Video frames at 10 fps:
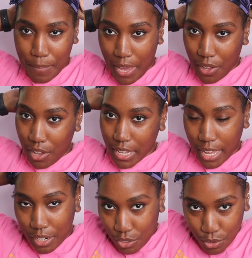back, all I
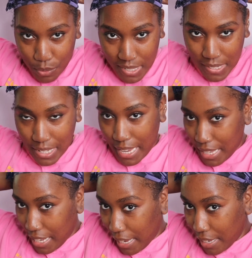gotta do is lay
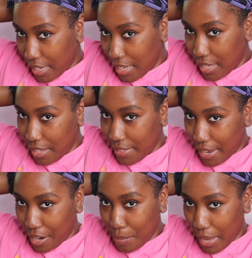like the
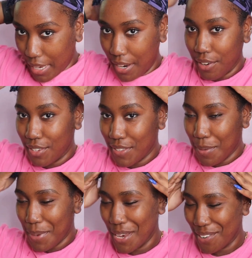hair back here, because
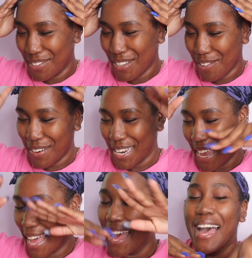up here is
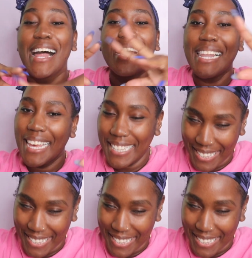already laid